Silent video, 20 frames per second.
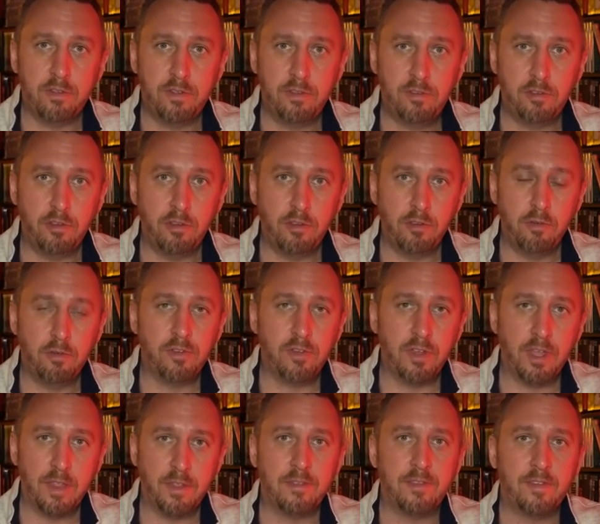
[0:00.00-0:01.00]
to
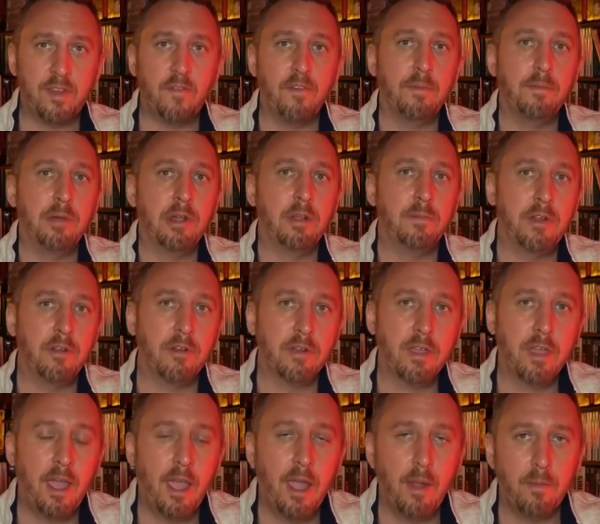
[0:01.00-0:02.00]
using the 70 millimeter
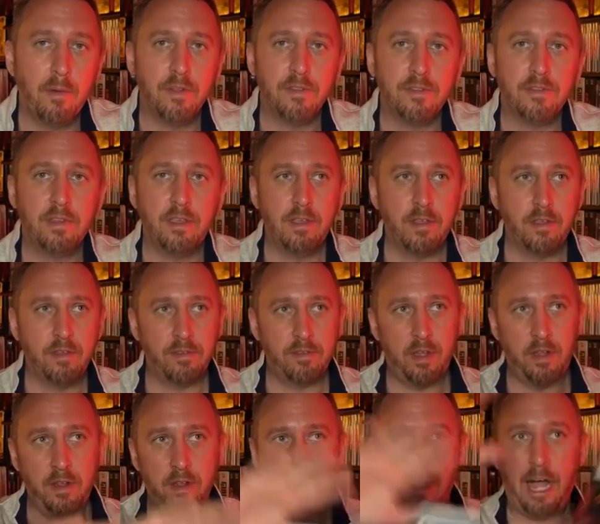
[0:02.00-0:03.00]
cameras, he is
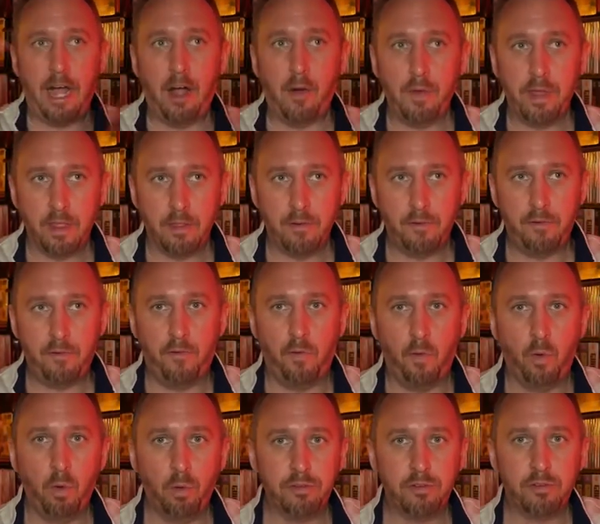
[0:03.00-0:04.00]
allowing the
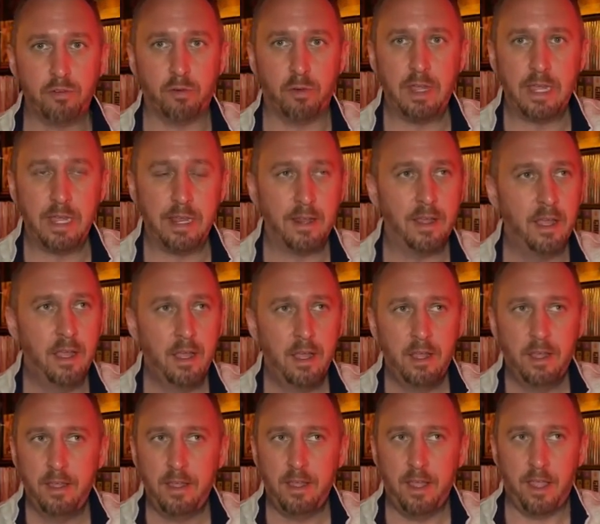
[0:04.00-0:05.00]
full screen
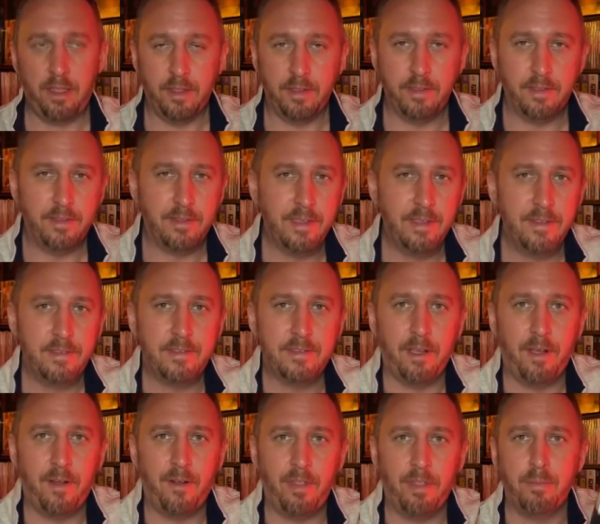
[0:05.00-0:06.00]
and the
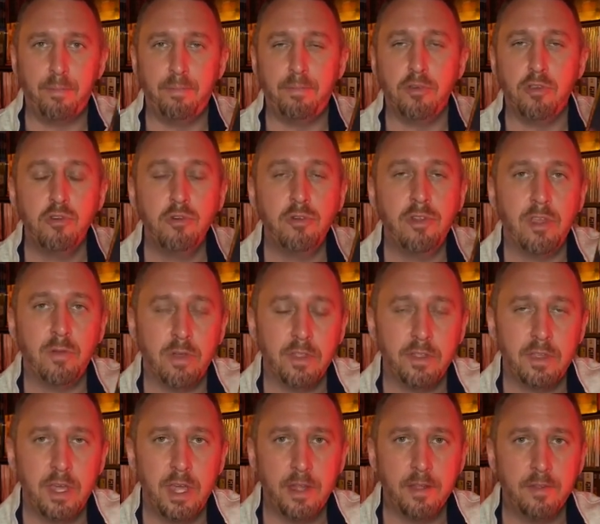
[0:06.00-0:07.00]
detail, the beauty
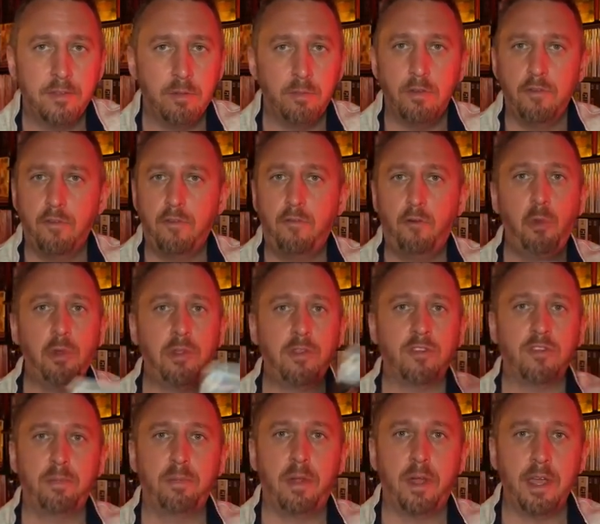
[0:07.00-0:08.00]
within it to be fully
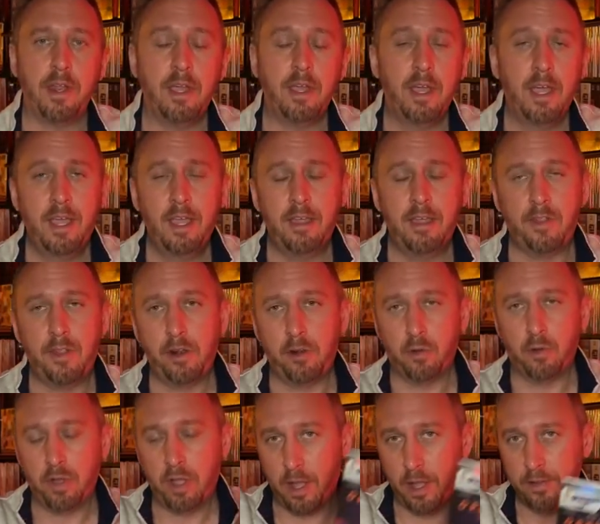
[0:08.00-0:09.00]
displayed. Then
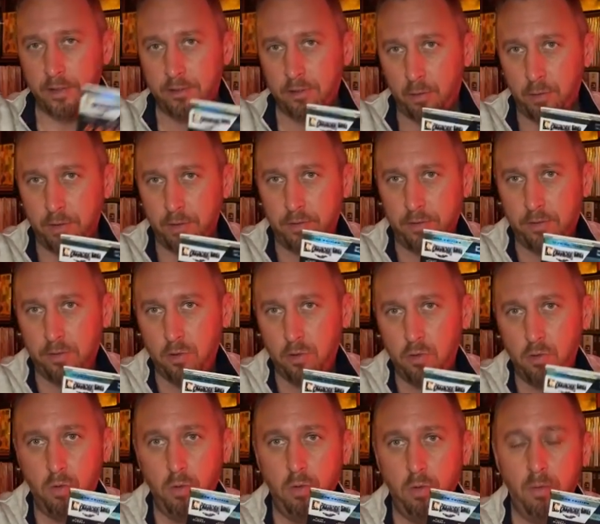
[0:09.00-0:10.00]
it'll cut to a
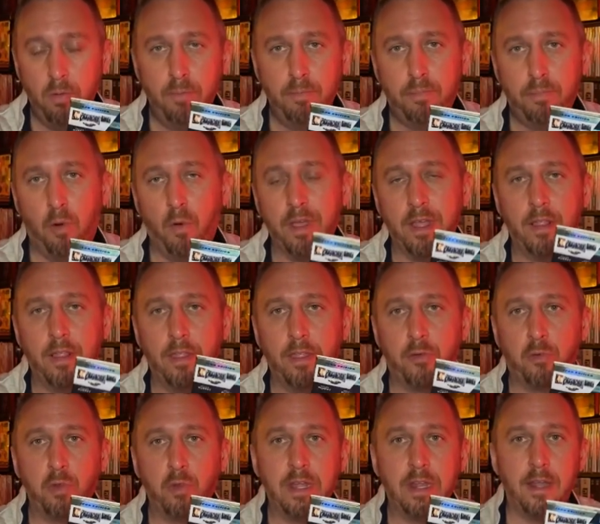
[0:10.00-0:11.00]

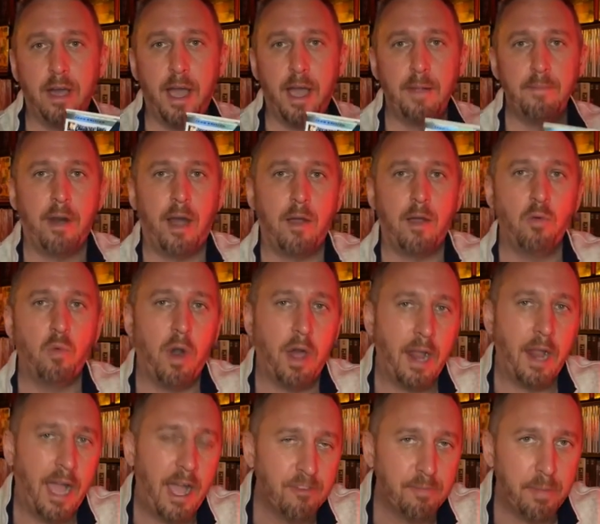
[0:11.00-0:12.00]
2.39 by
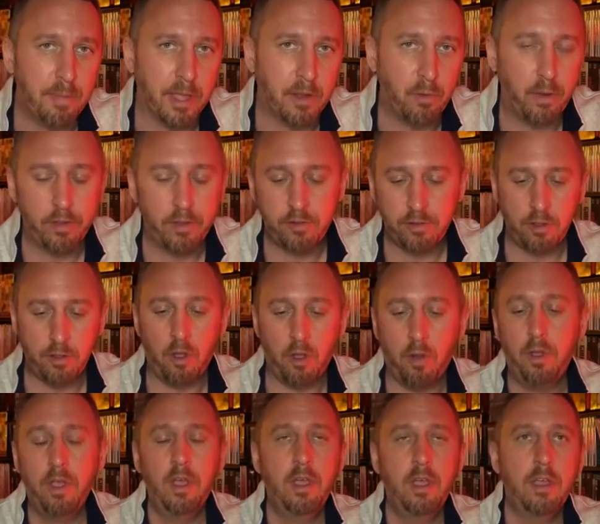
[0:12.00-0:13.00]
1 aspect
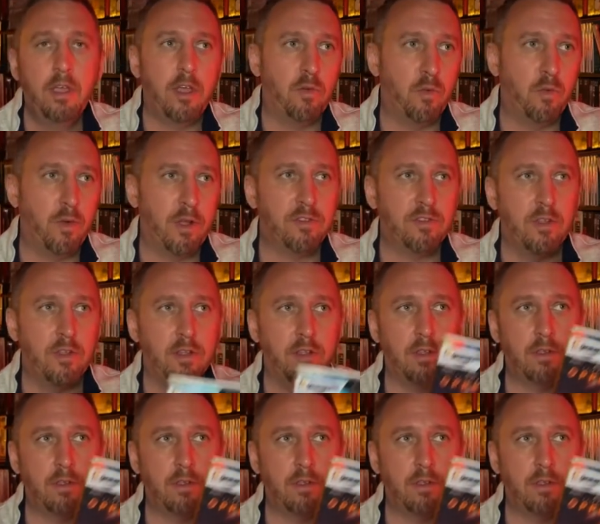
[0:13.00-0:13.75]
ratio in which the